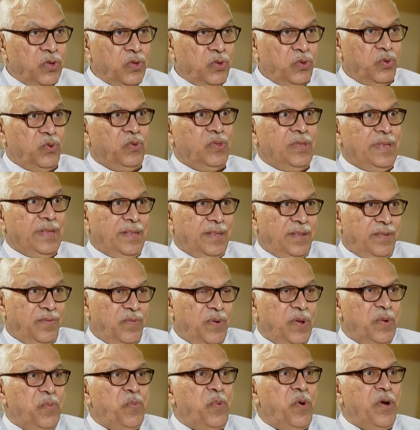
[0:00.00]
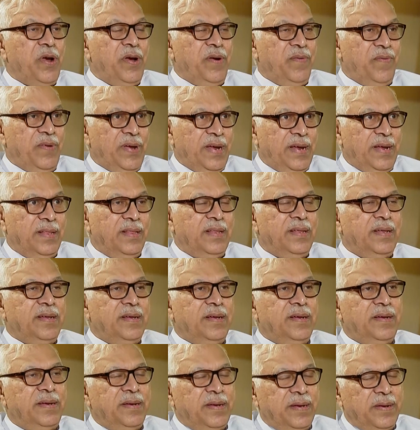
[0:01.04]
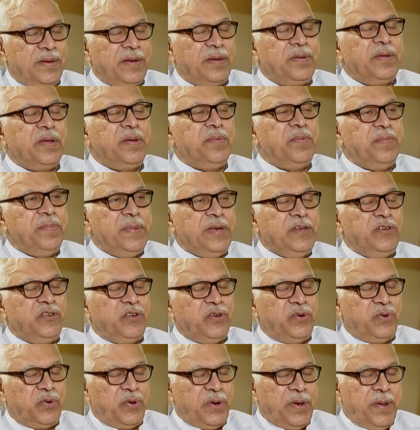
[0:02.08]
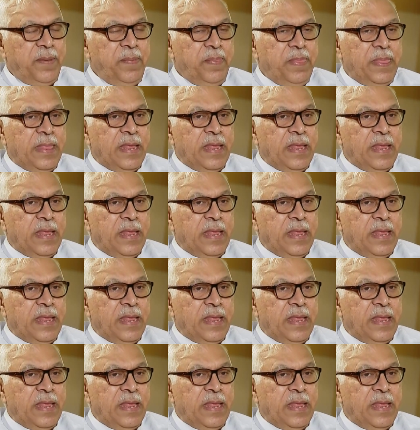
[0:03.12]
So this is one point we mentioned to him.